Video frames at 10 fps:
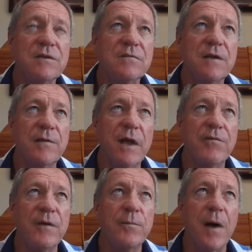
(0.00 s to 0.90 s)

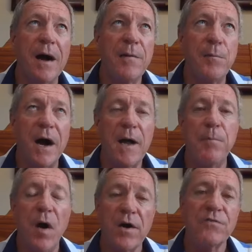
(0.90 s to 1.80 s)
If you buy a
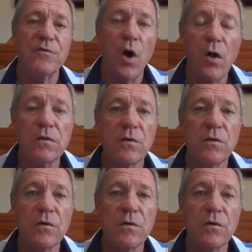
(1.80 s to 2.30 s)
bar of gold,